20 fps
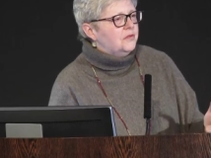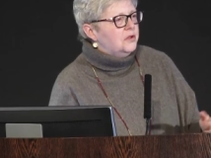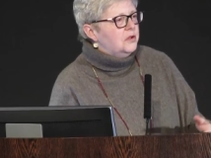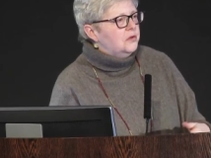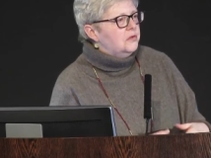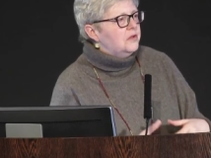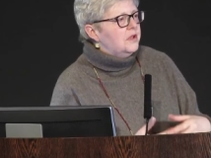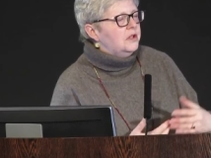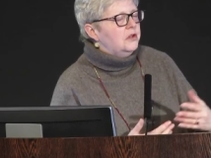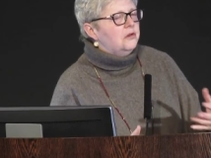
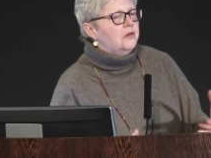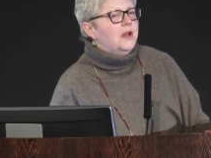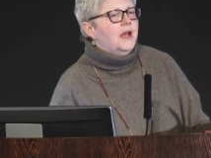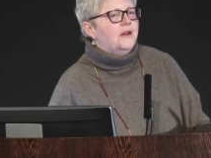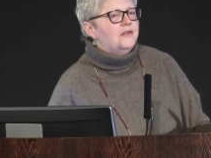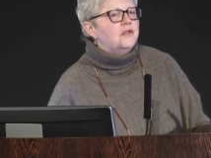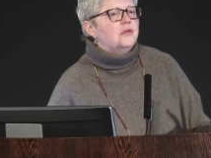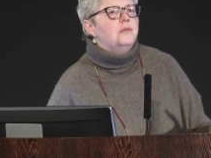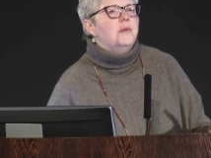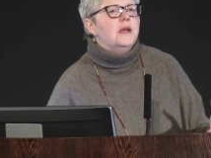you, then you don't
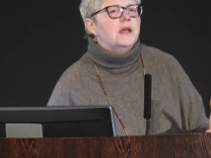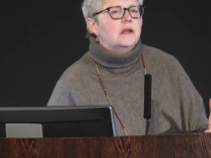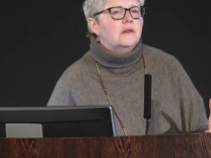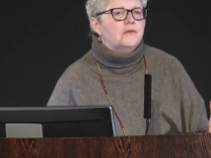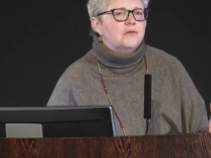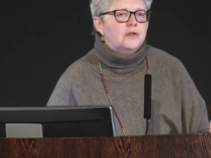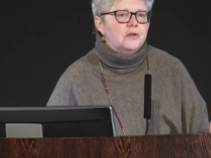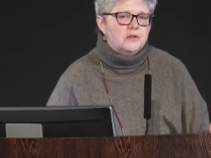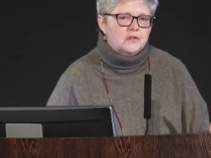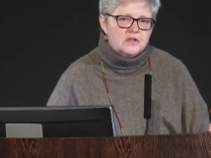have to make it
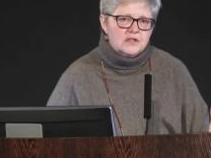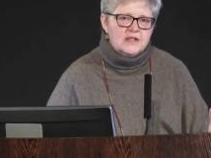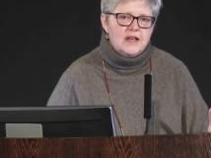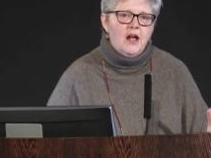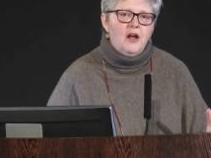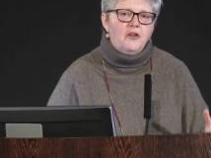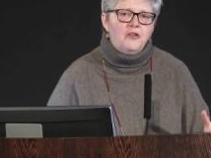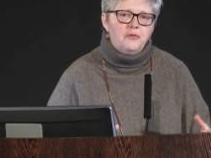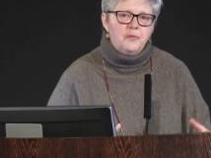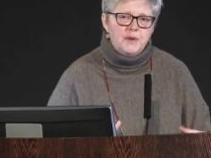for
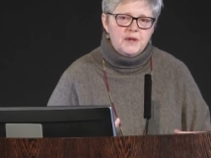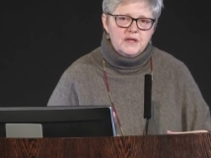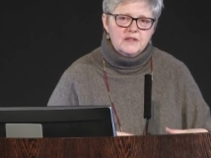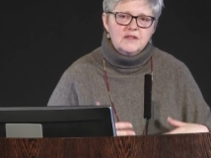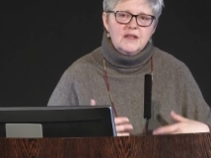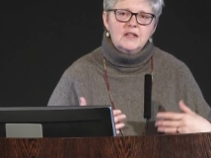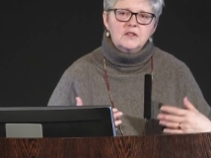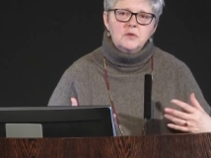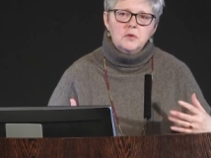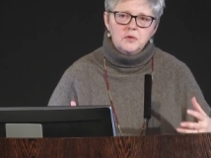yourself because
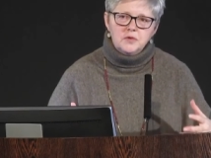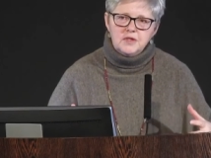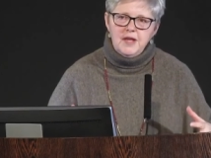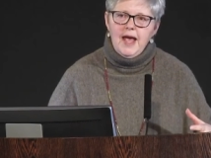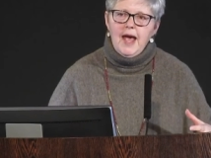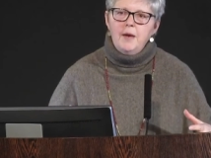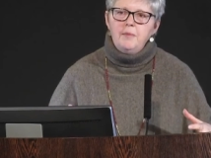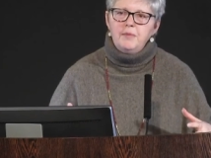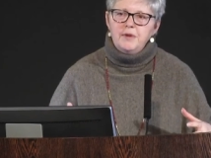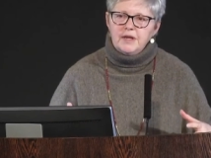that's what was
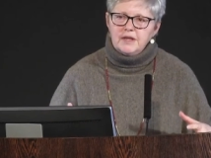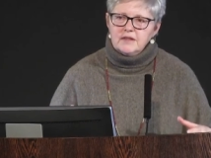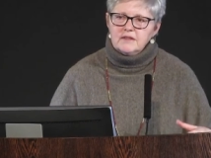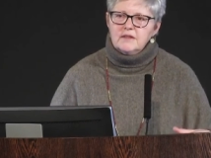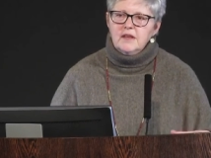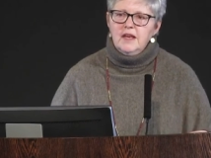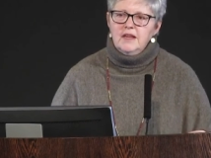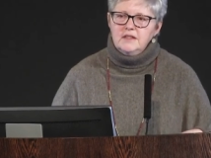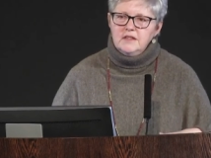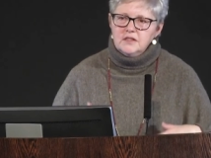happening.
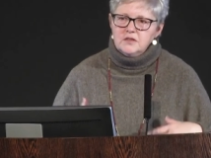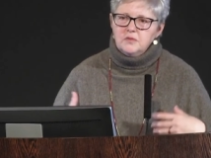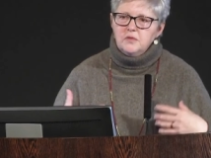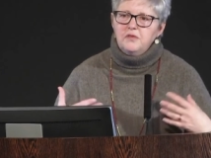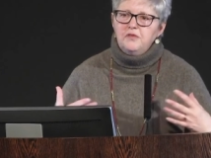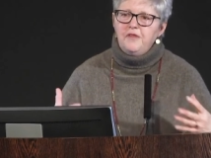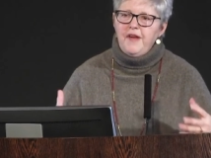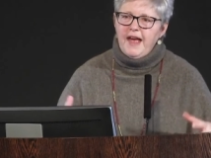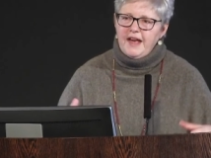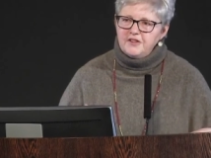Scientists were
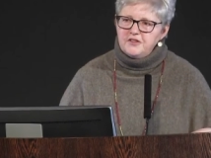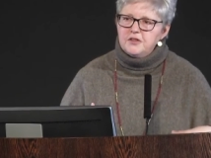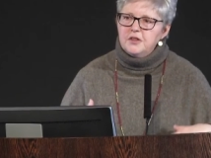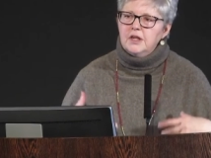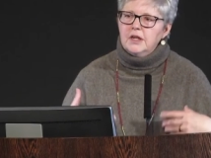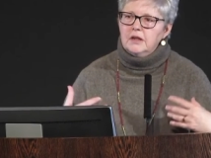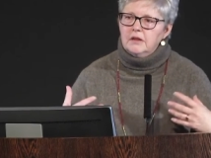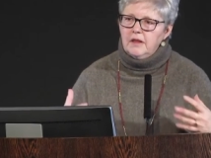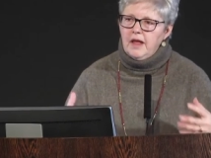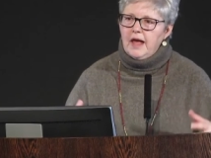
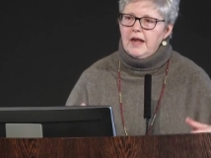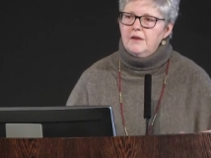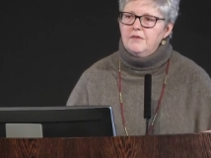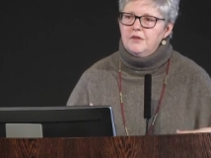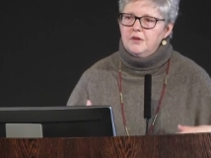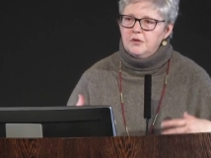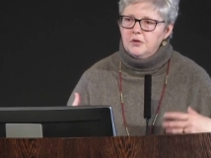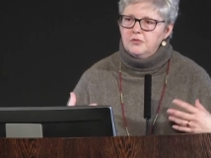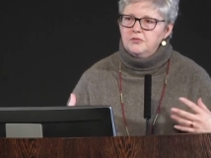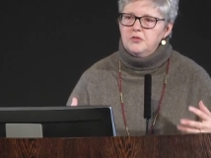fashioning a lot of
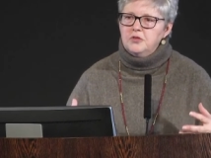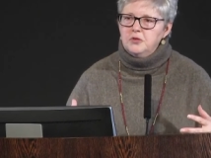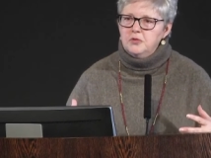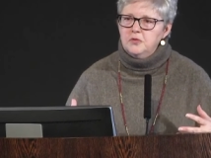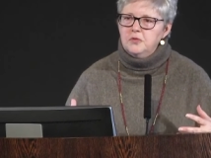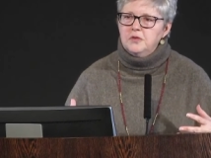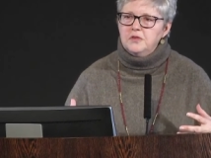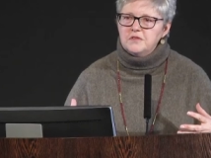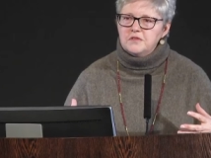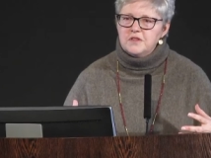their own
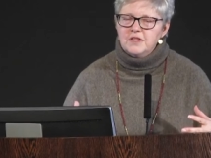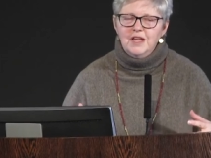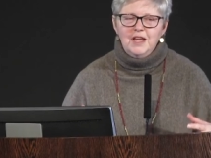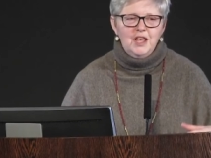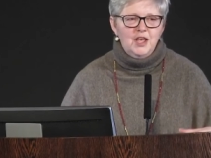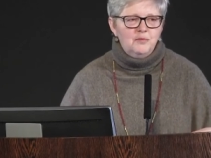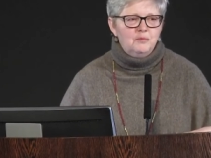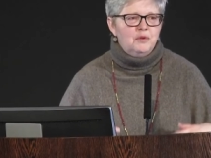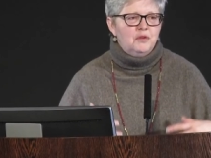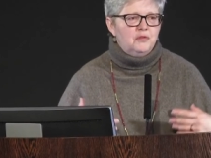tools
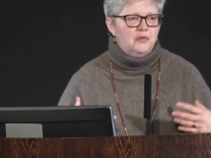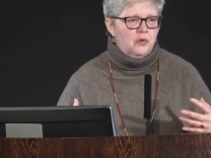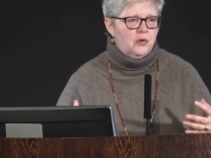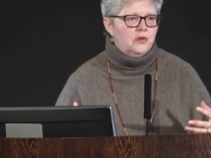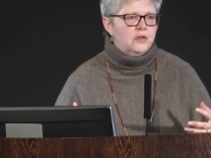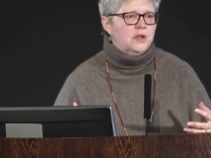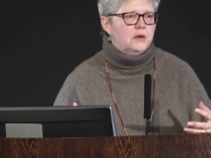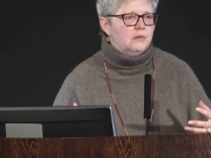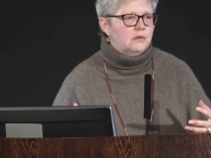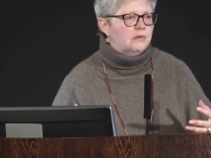
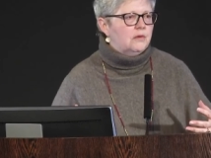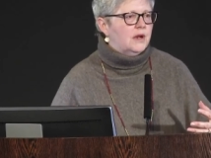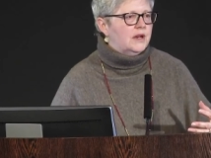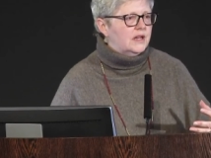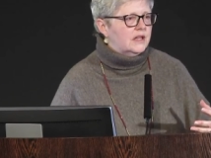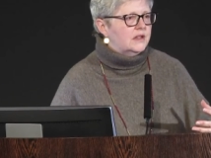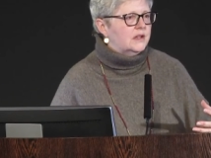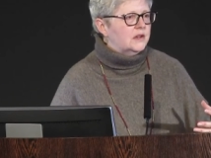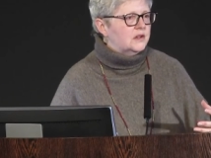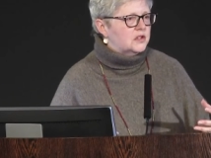before they were
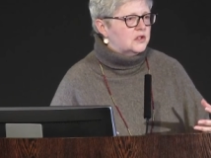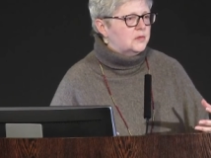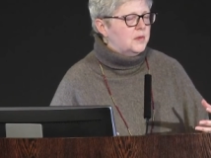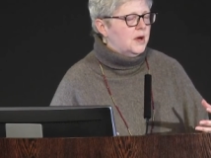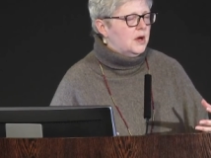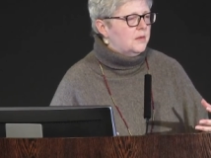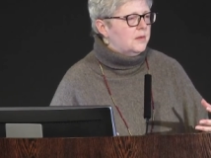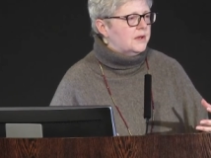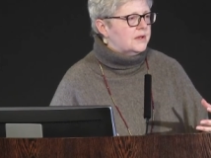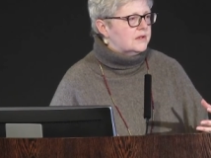running their
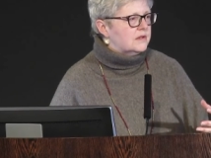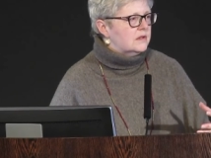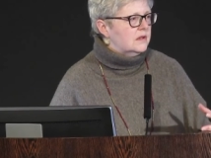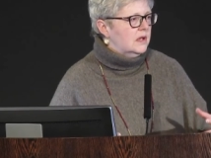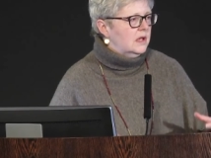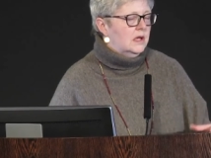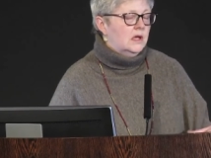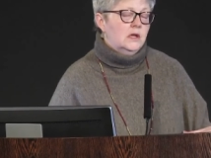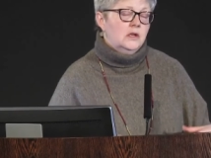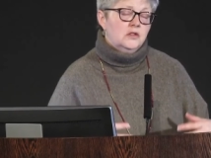experiments.
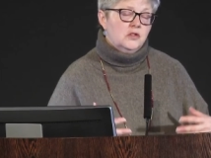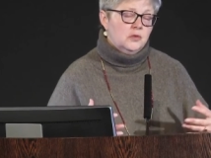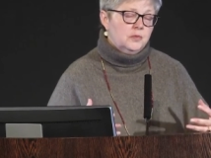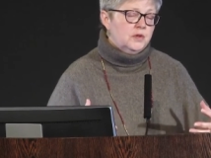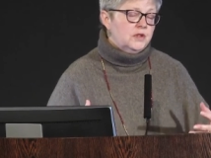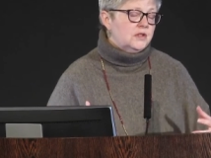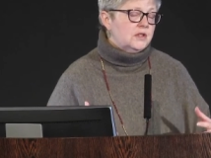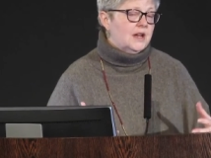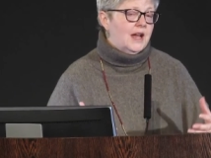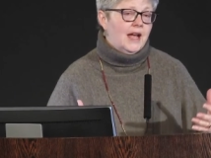So
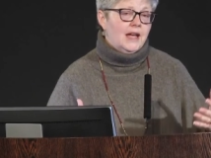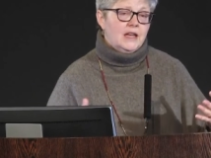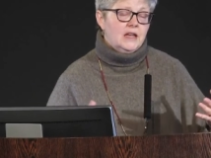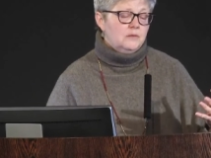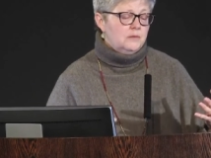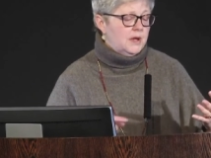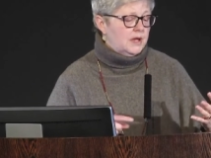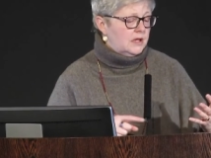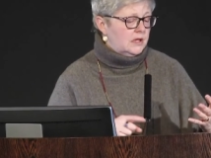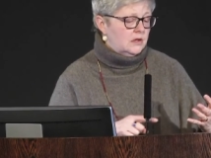Bill said, I
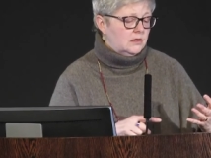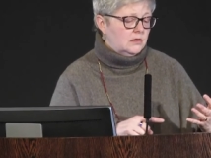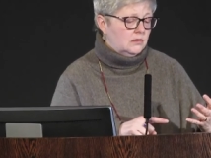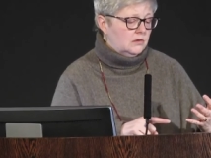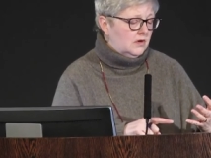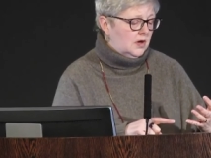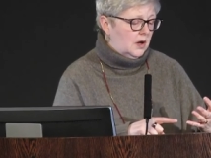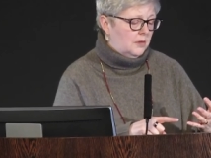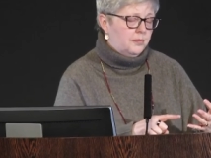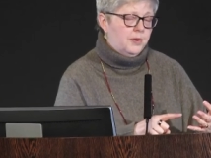can make
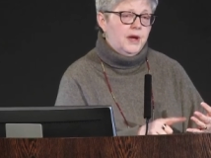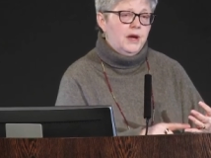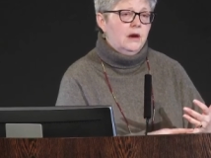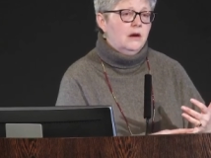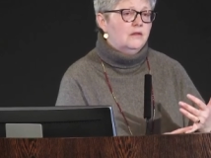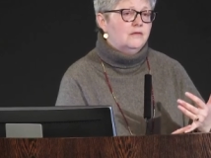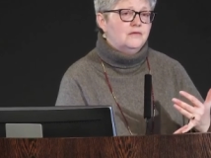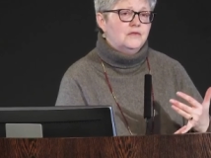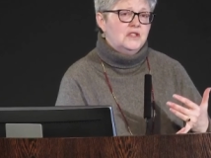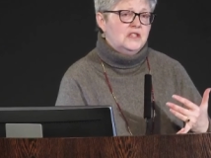you a pair
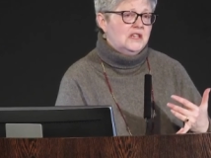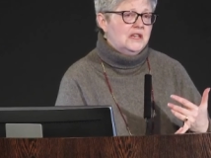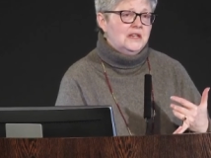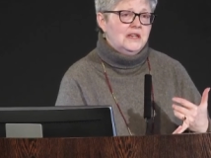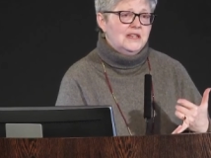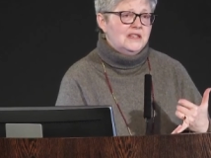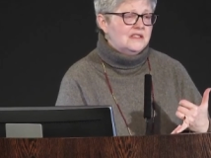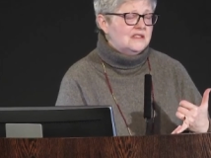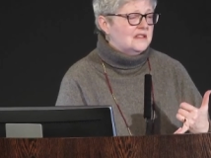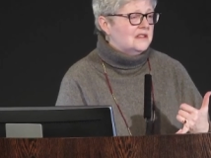of
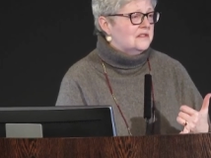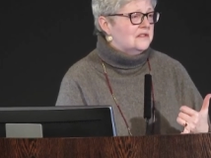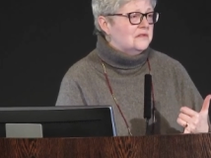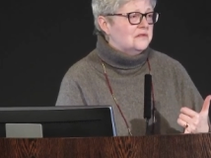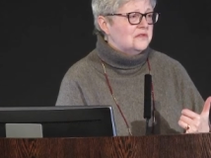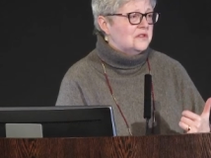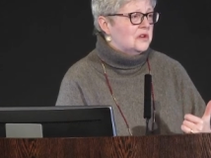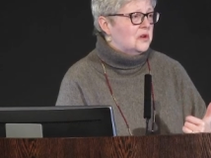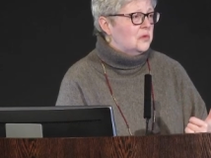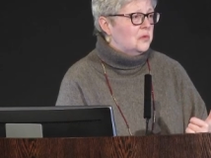DNA
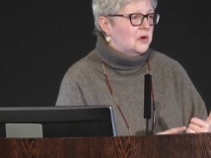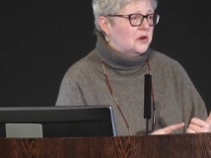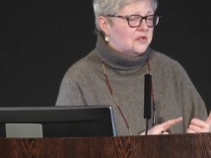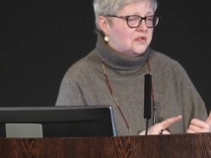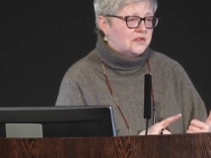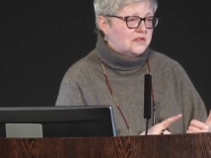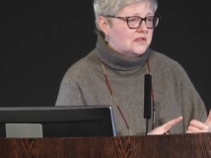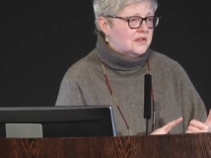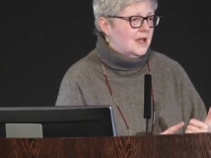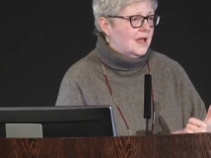scissors that'll work
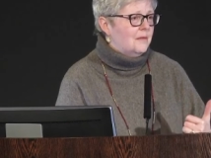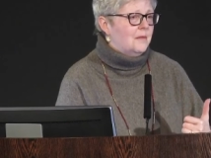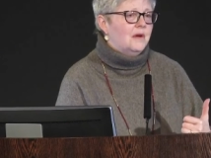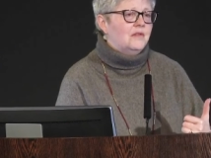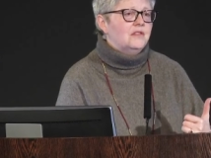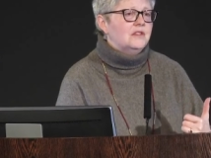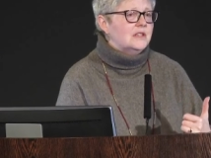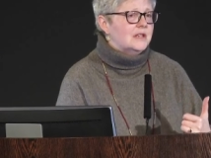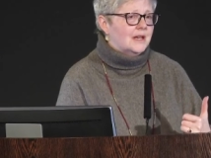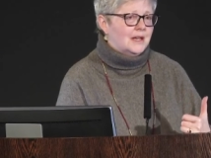the same
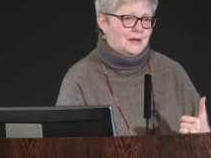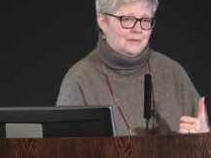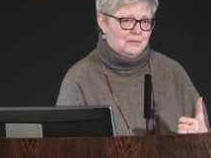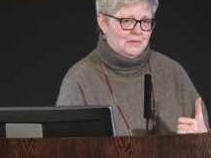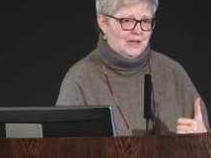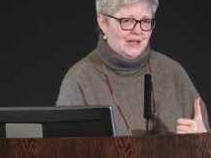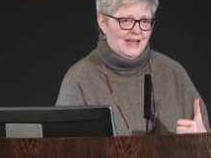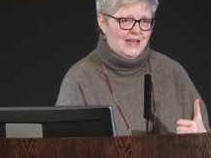every time,